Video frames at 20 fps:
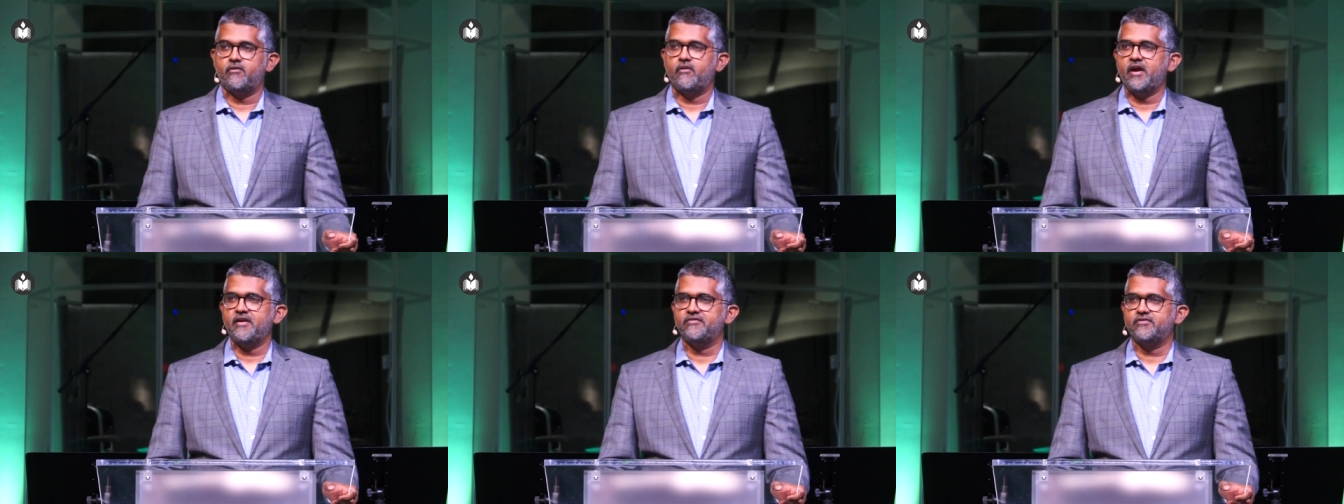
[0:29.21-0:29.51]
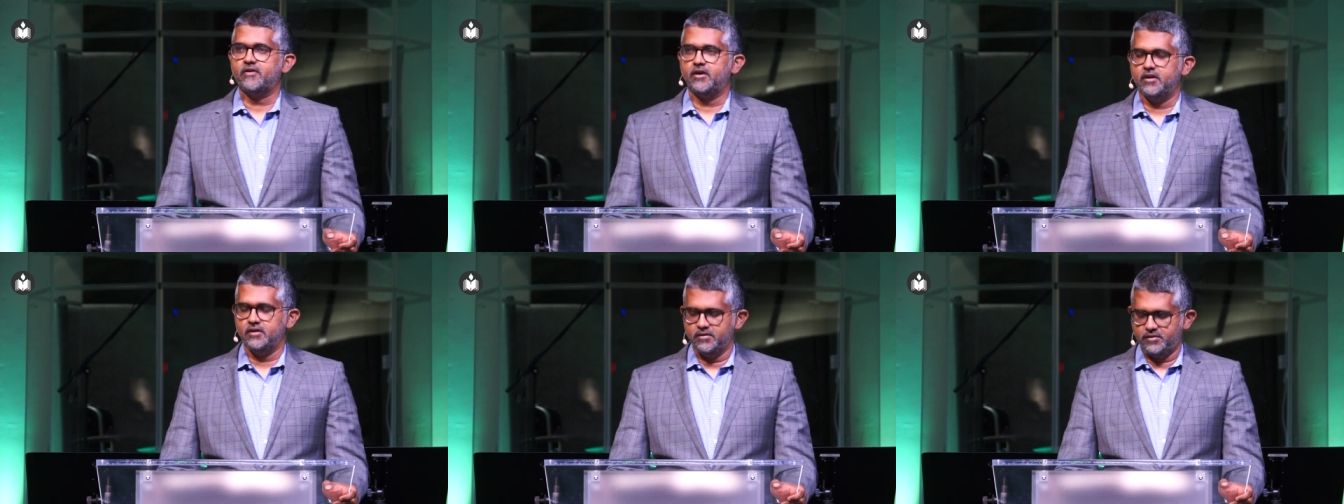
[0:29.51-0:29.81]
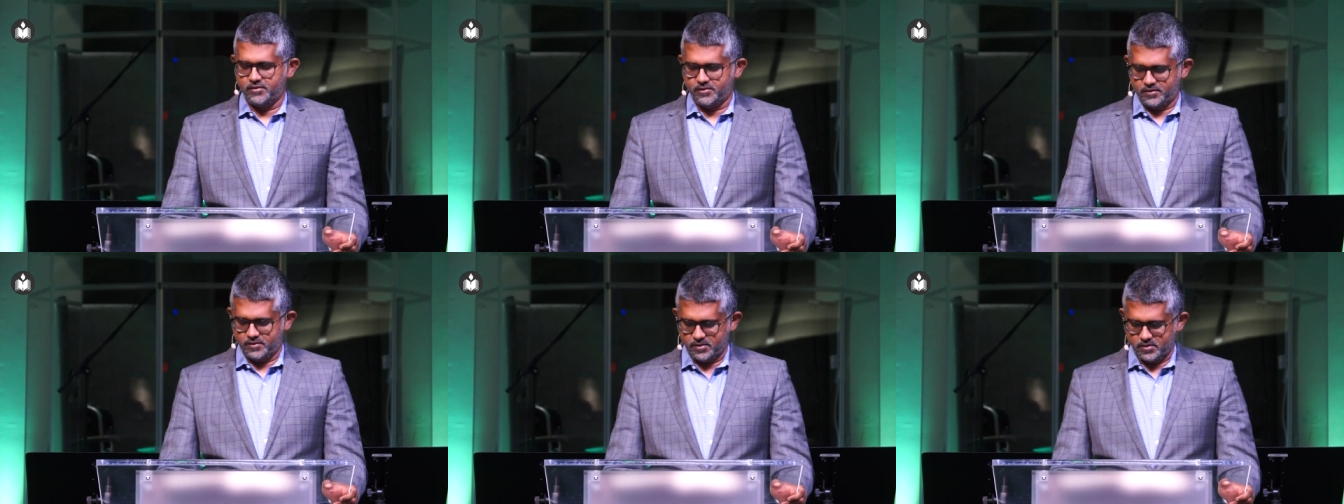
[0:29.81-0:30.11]

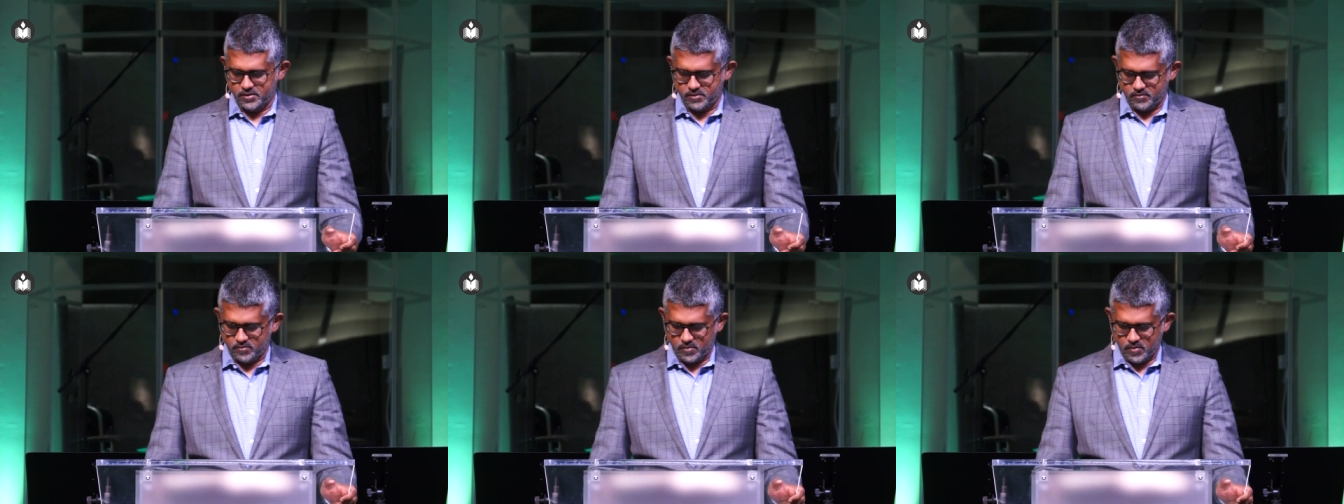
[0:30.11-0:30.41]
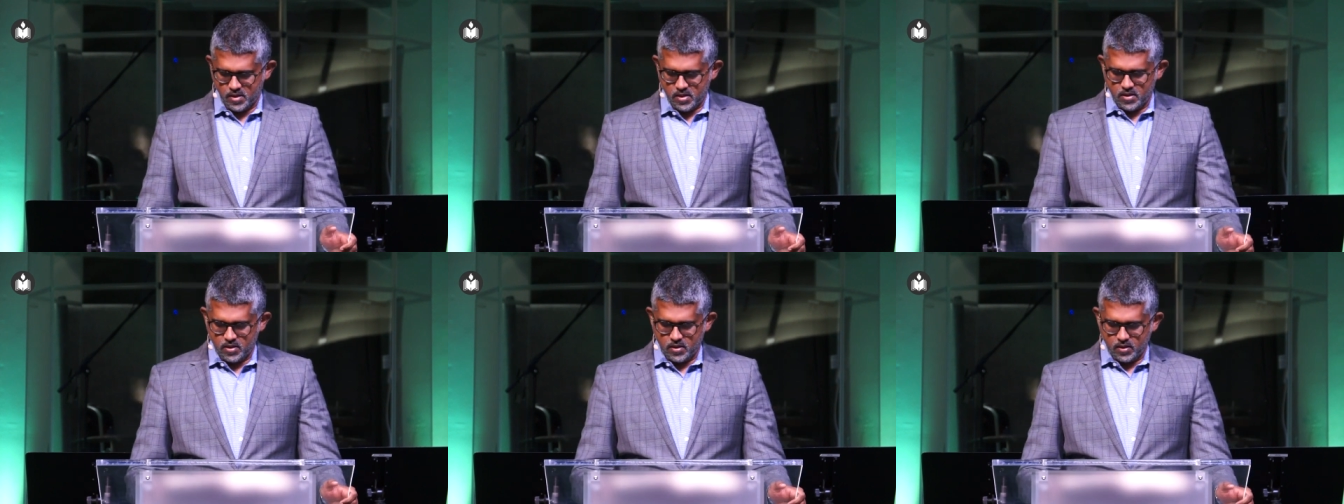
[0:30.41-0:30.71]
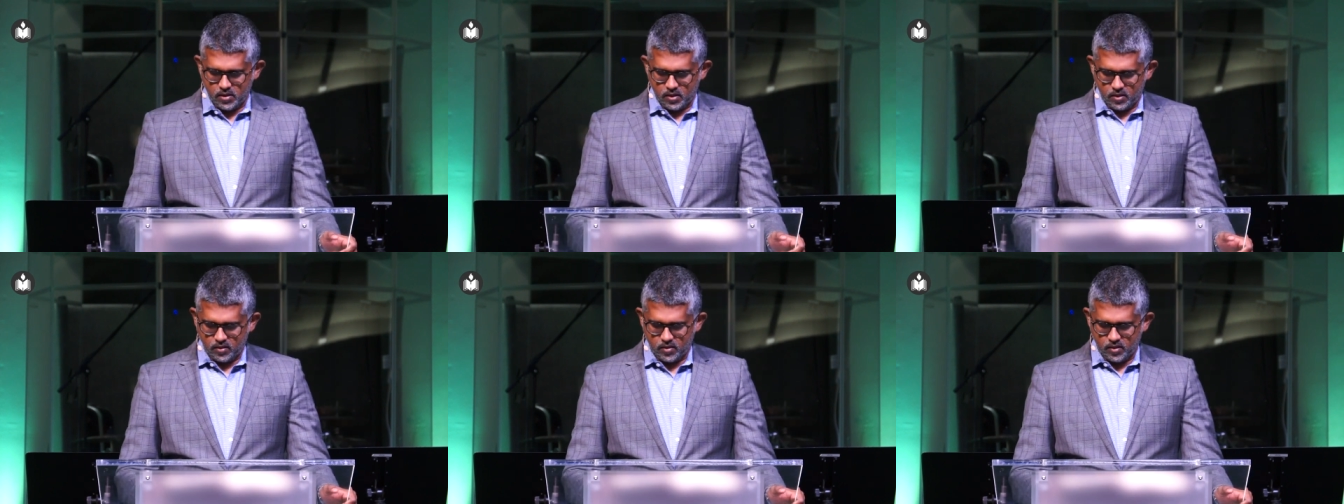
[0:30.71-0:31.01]
referenced,
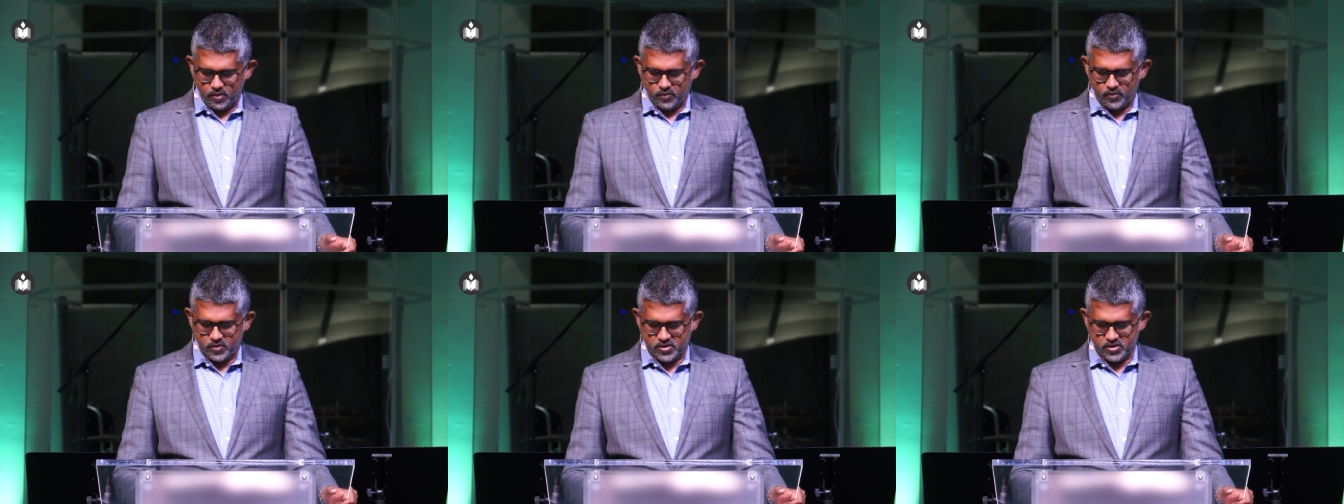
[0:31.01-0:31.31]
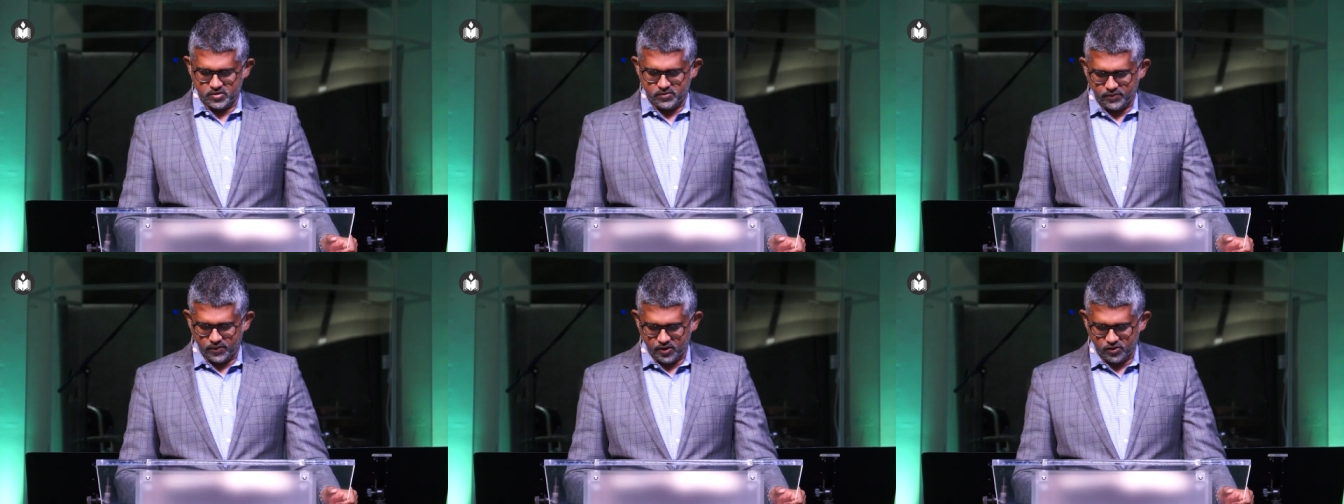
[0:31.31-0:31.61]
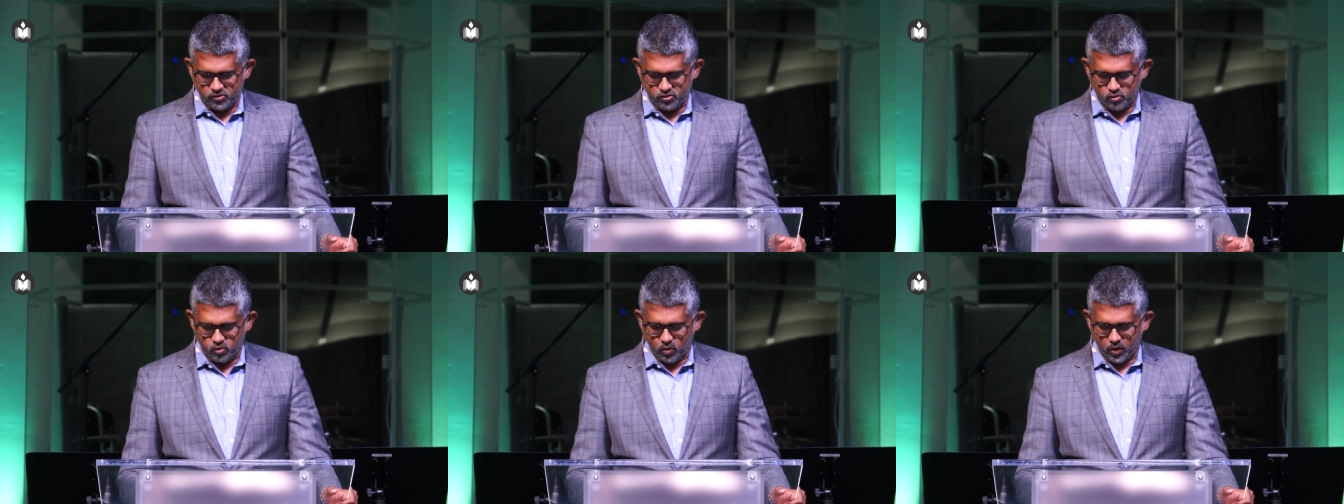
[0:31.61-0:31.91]
which is
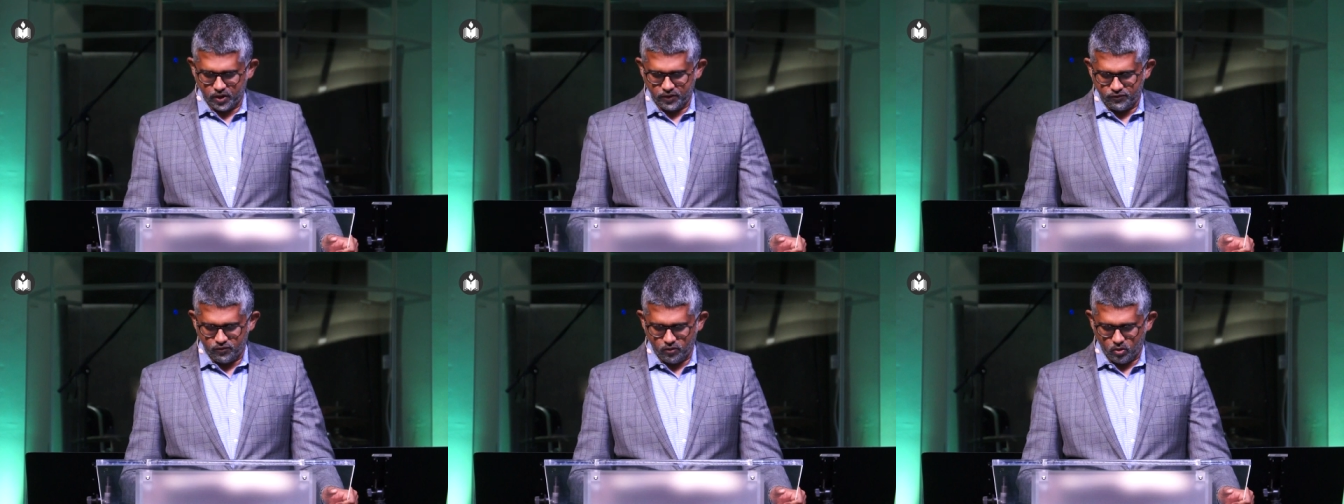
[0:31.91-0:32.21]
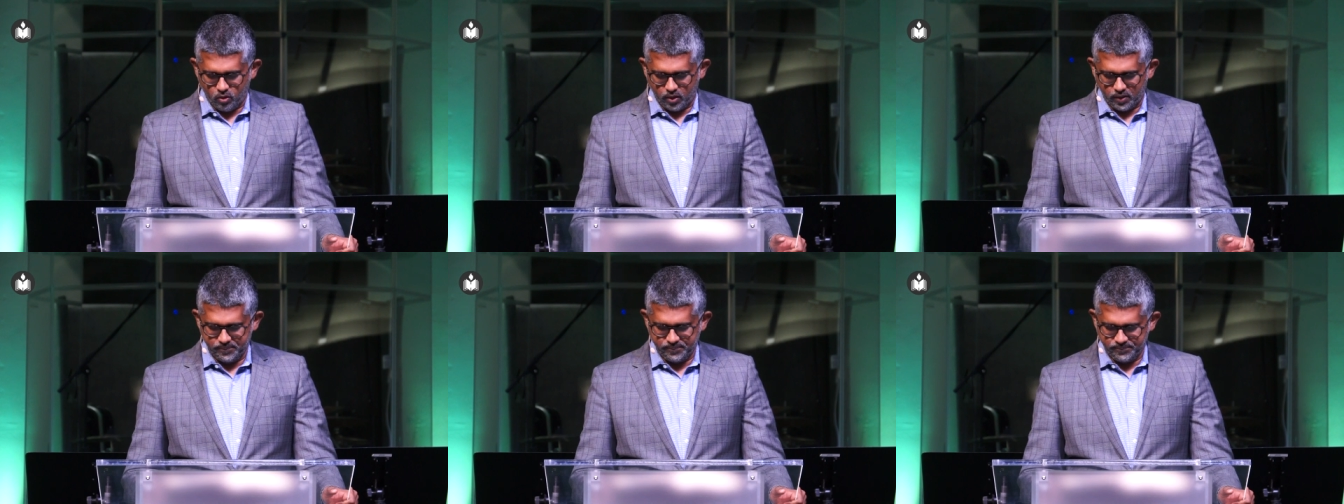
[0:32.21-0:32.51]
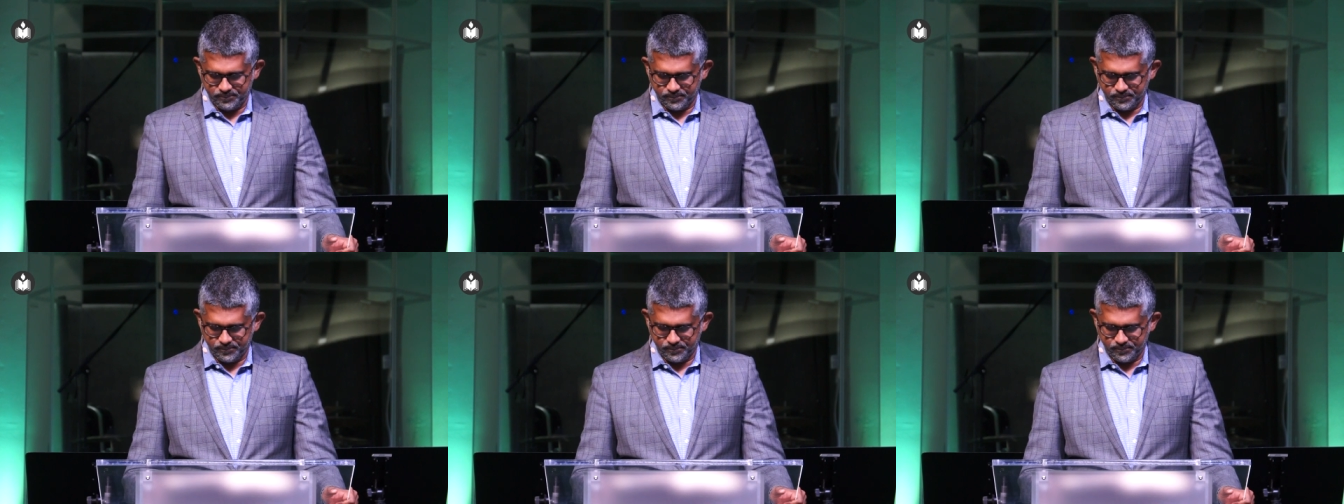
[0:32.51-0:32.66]
verse twenty-four.